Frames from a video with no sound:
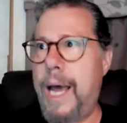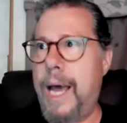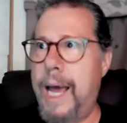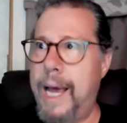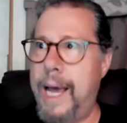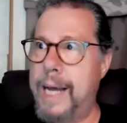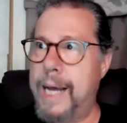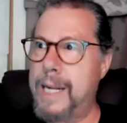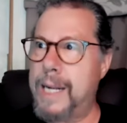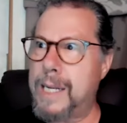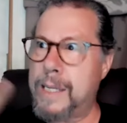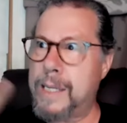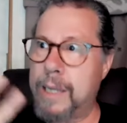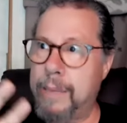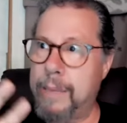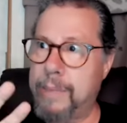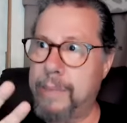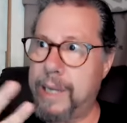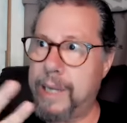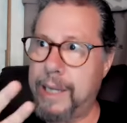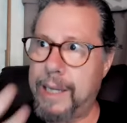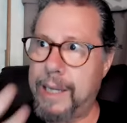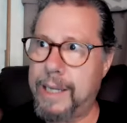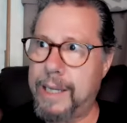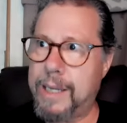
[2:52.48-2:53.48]
and
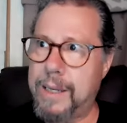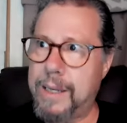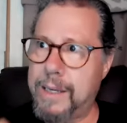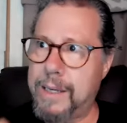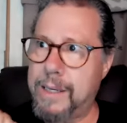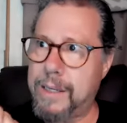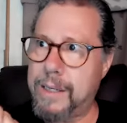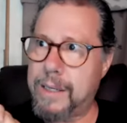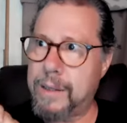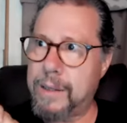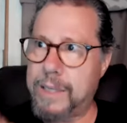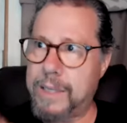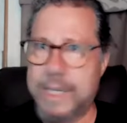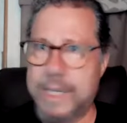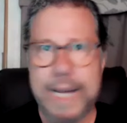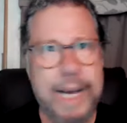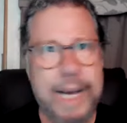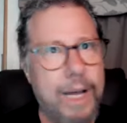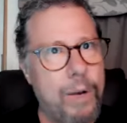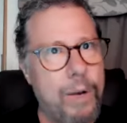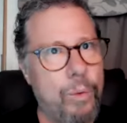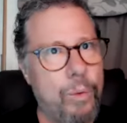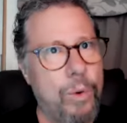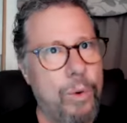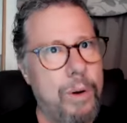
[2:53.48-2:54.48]
something that the
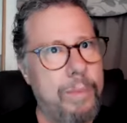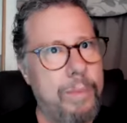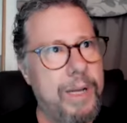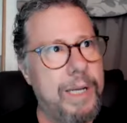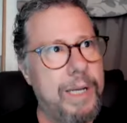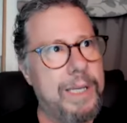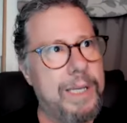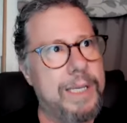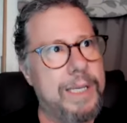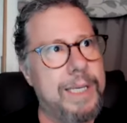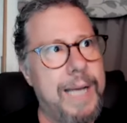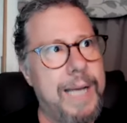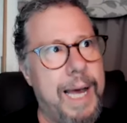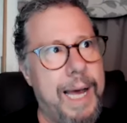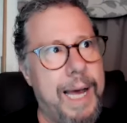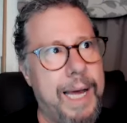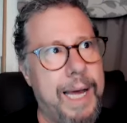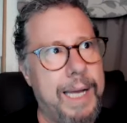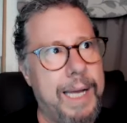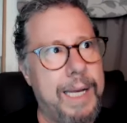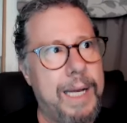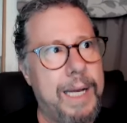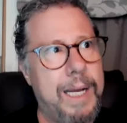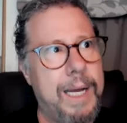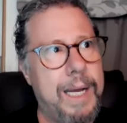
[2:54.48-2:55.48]
second woman
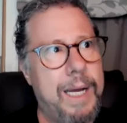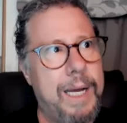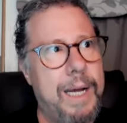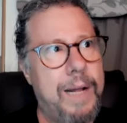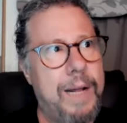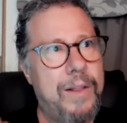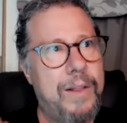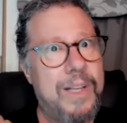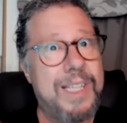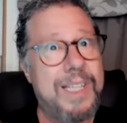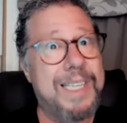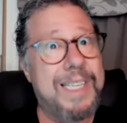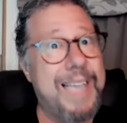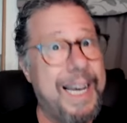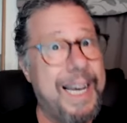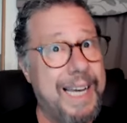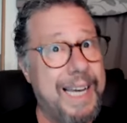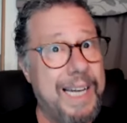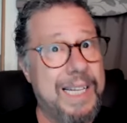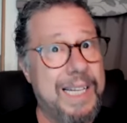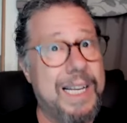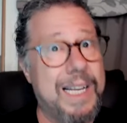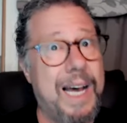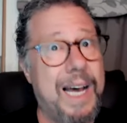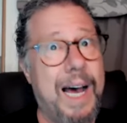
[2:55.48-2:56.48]
said the
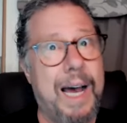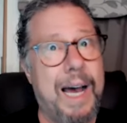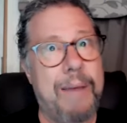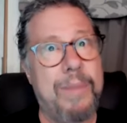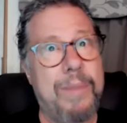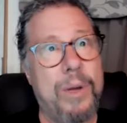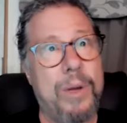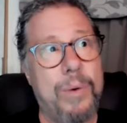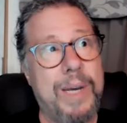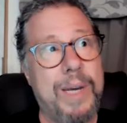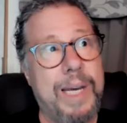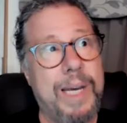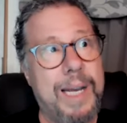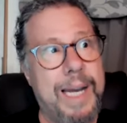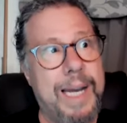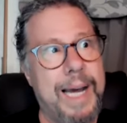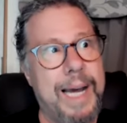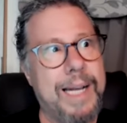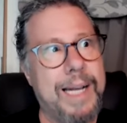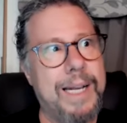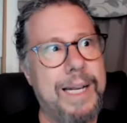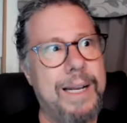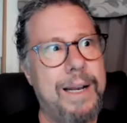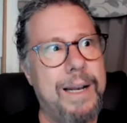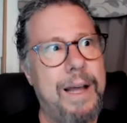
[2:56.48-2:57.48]
second time that we
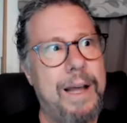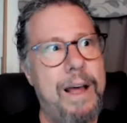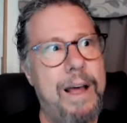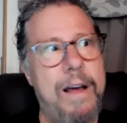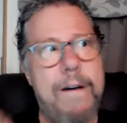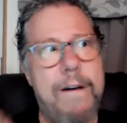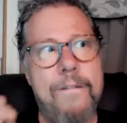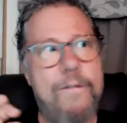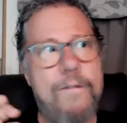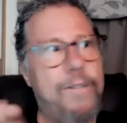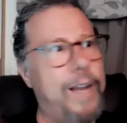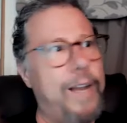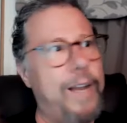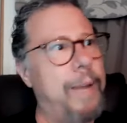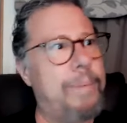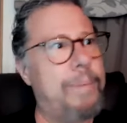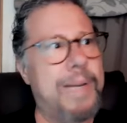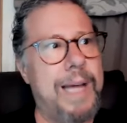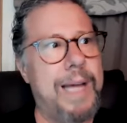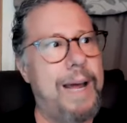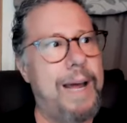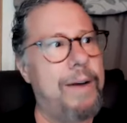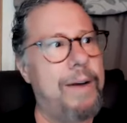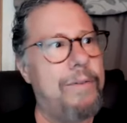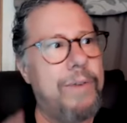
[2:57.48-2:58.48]
connected
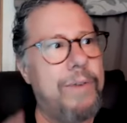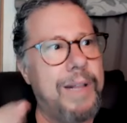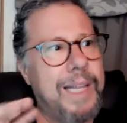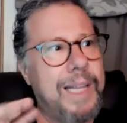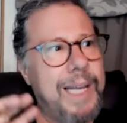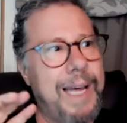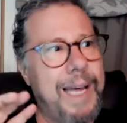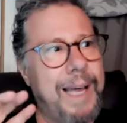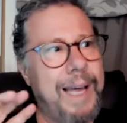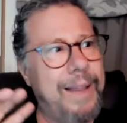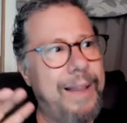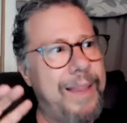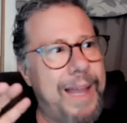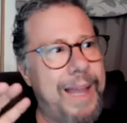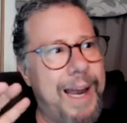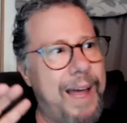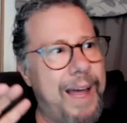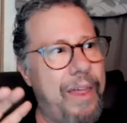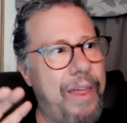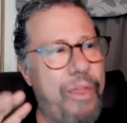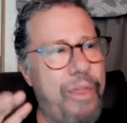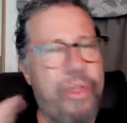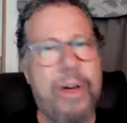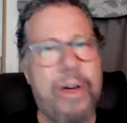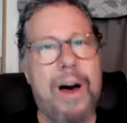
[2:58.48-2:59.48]
flipped everything that
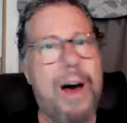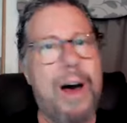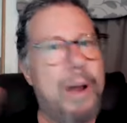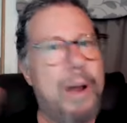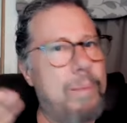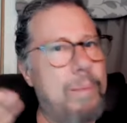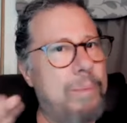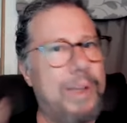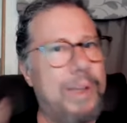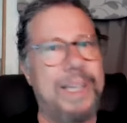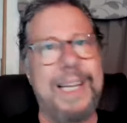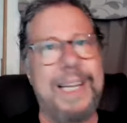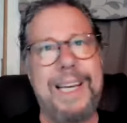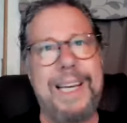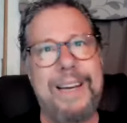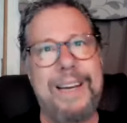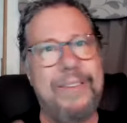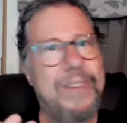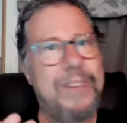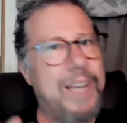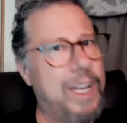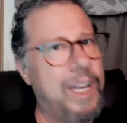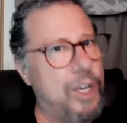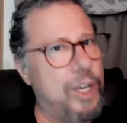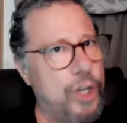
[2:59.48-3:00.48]
I thought,
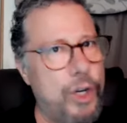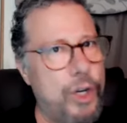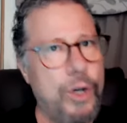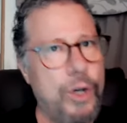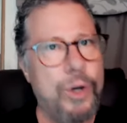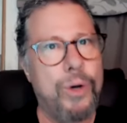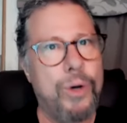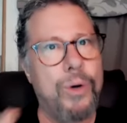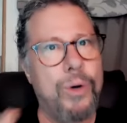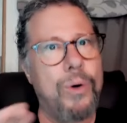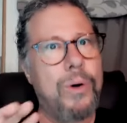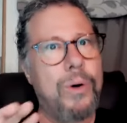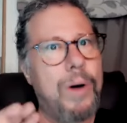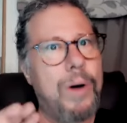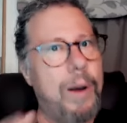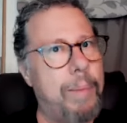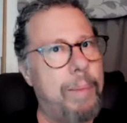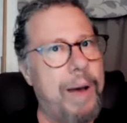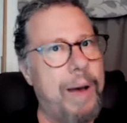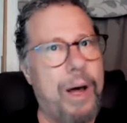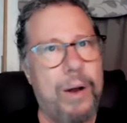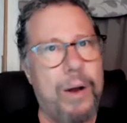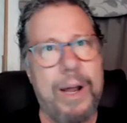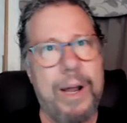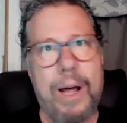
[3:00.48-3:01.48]
believed, and knew
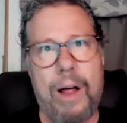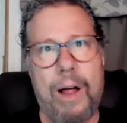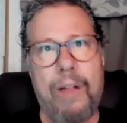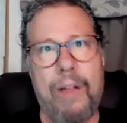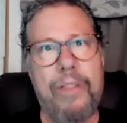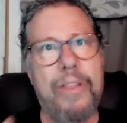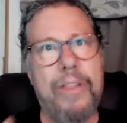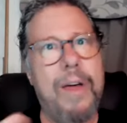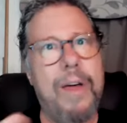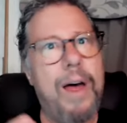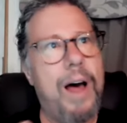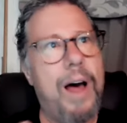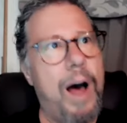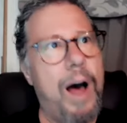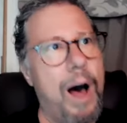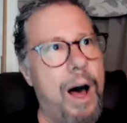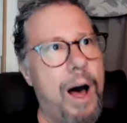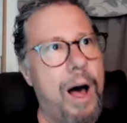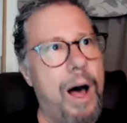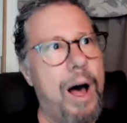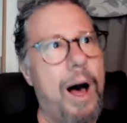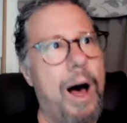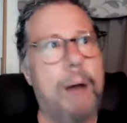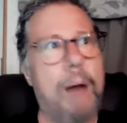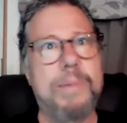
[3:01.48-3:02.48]
about health
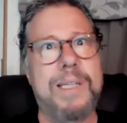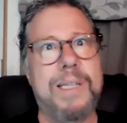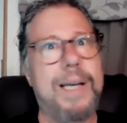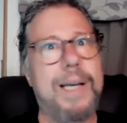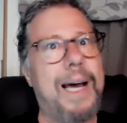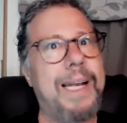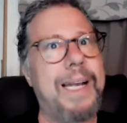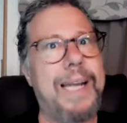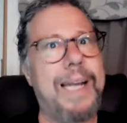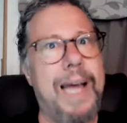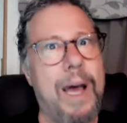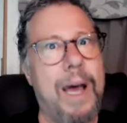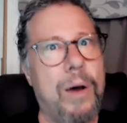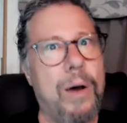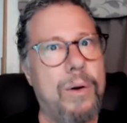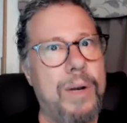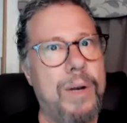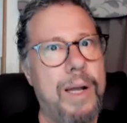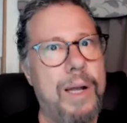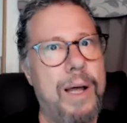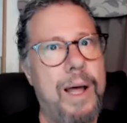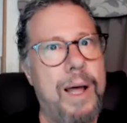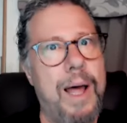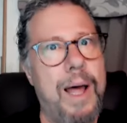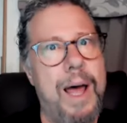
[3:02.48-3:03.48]
upside mm.
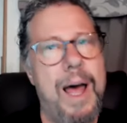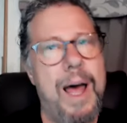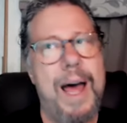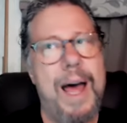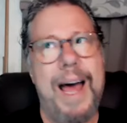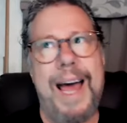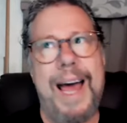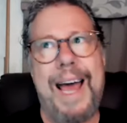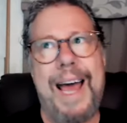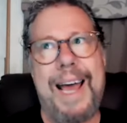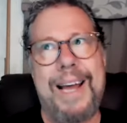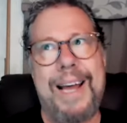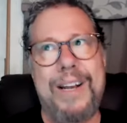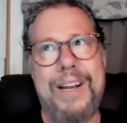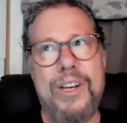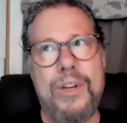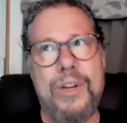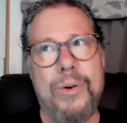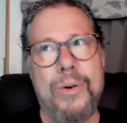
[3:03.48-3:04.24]
down. And